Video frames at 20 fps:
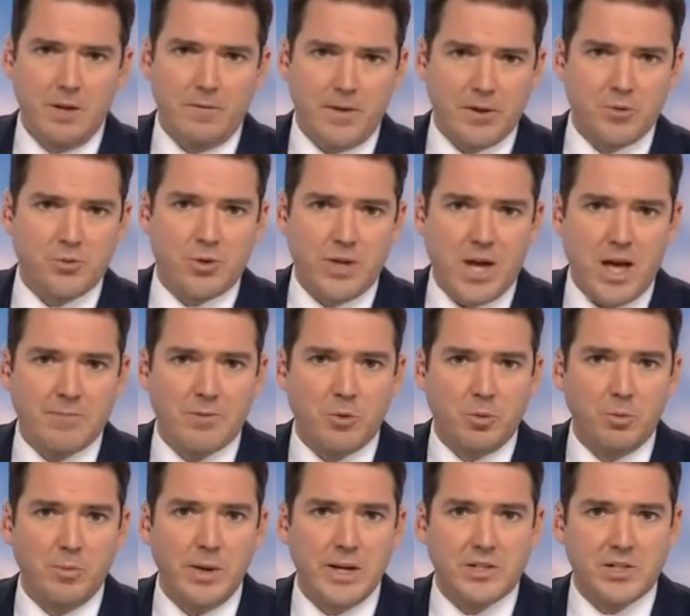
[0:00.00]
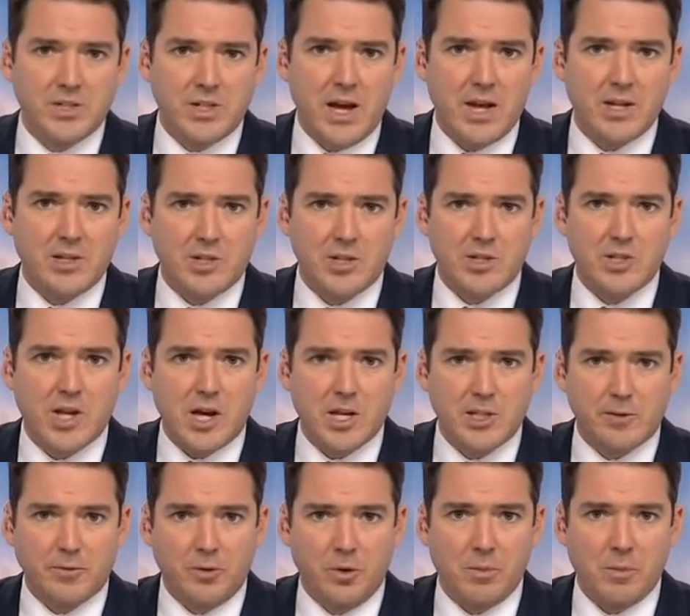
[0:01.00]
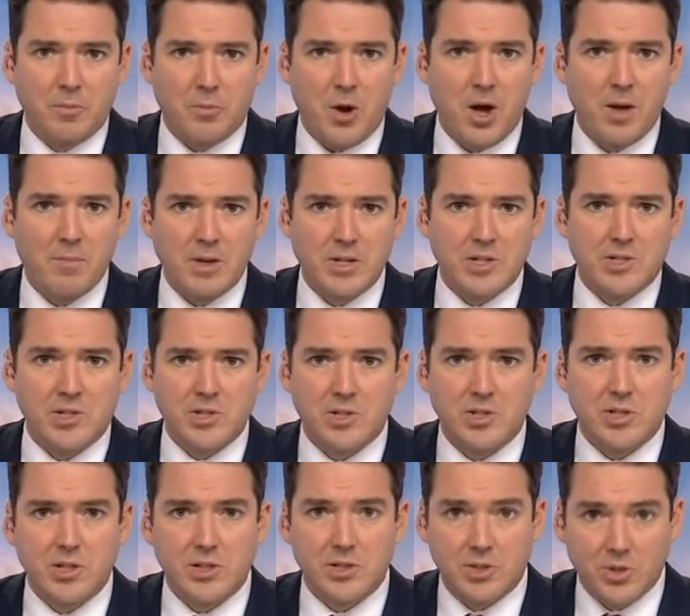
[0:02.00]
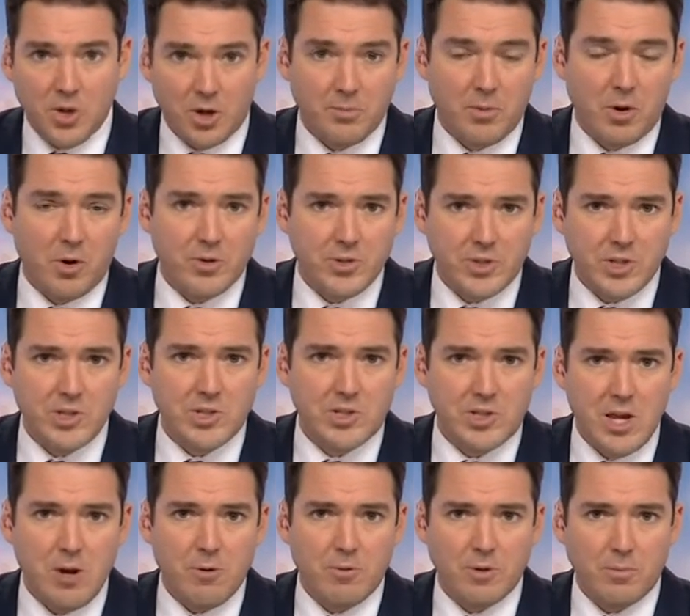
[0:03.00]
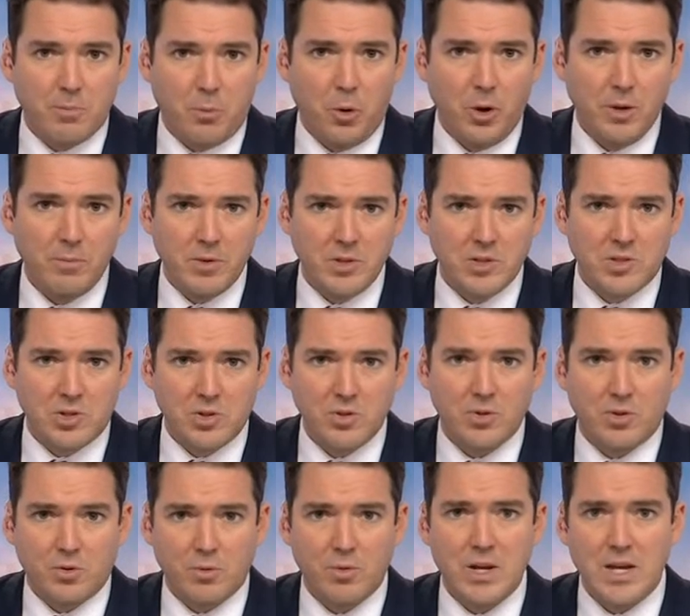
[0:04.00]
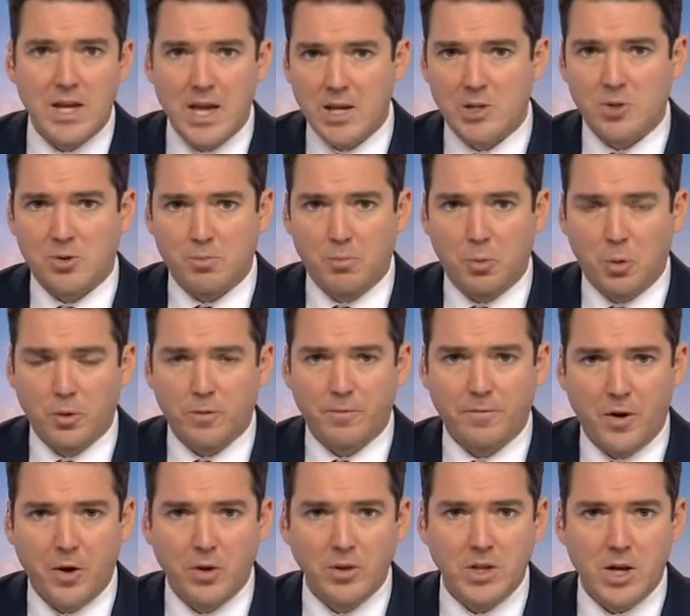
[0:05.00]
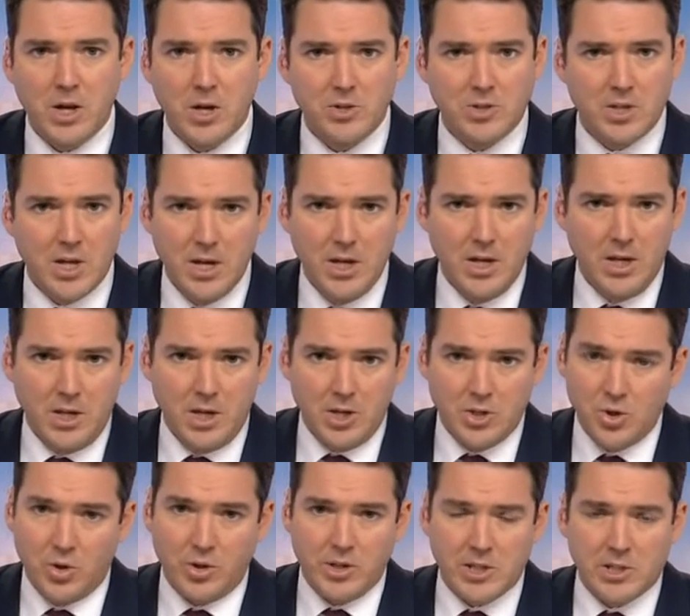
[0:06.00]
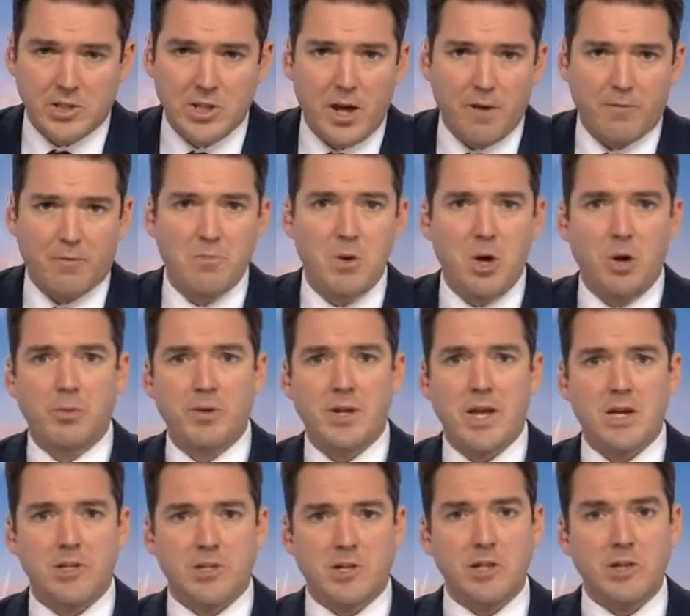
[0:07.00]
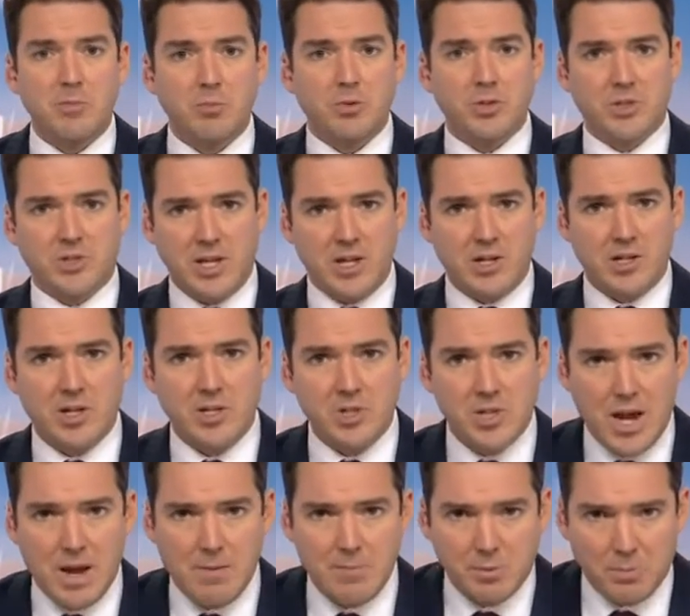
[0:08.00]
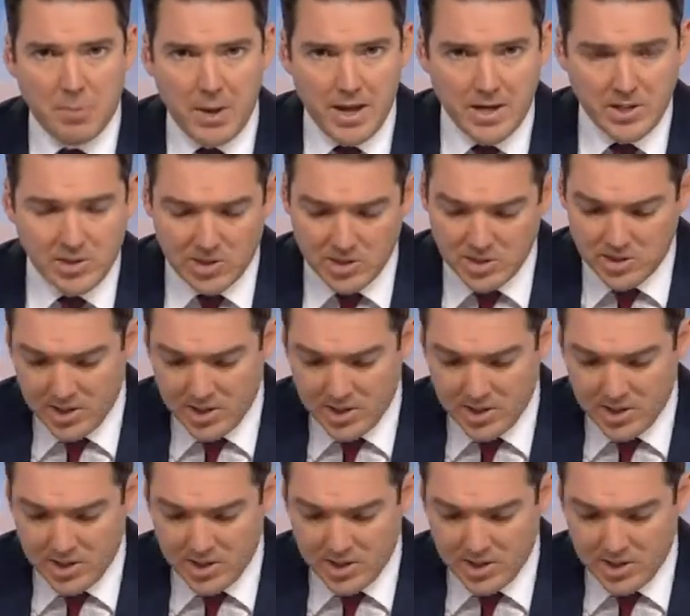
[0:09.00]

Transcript: Federal Cabinet will meet today to discuss former Prime Minister Scott Morrison's secret appointments to 3 extra portfolios. Joining us live from Melbourne now is the Liberal Senator James Paterson.